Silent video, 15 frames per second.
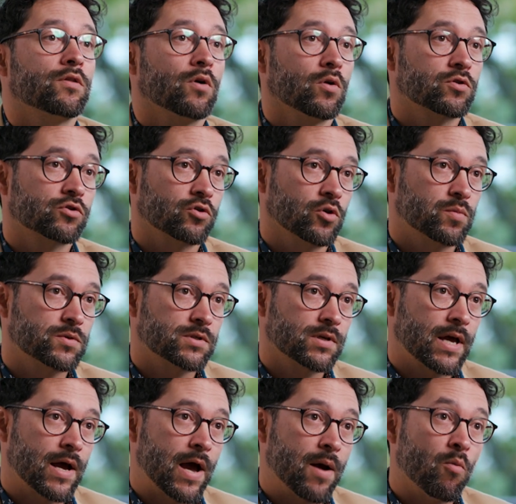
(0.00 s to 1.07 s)
Those groups
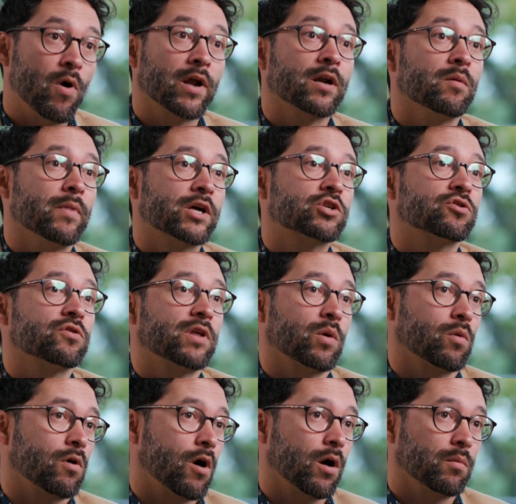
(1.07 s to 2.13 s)
wanted to make sure they were
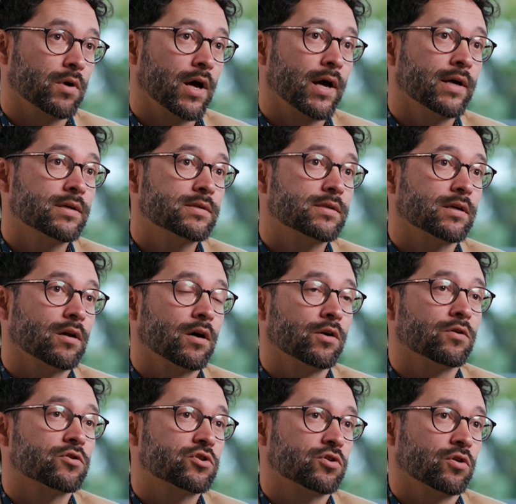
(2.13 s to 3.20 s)
harmonized and
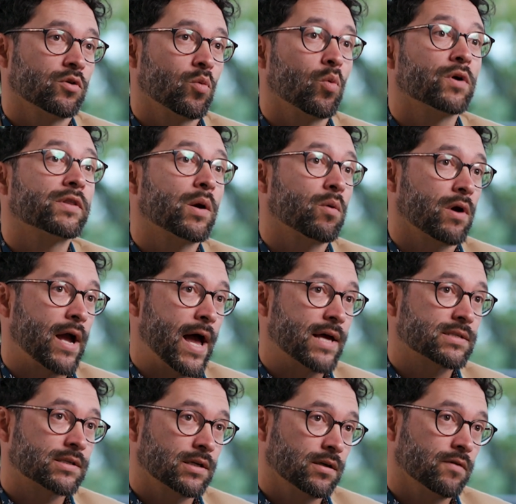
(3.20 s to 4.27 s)
understood what they were
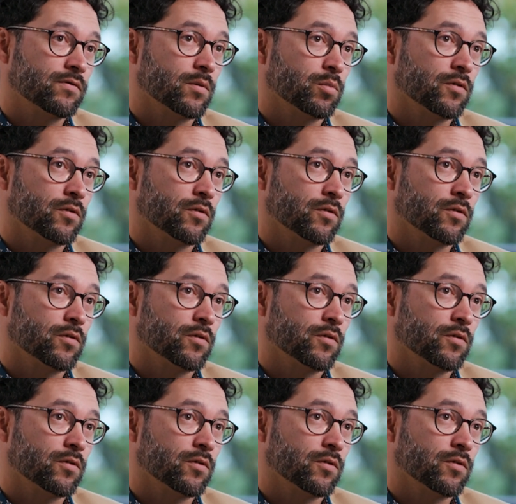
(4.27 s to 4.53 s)
asking of the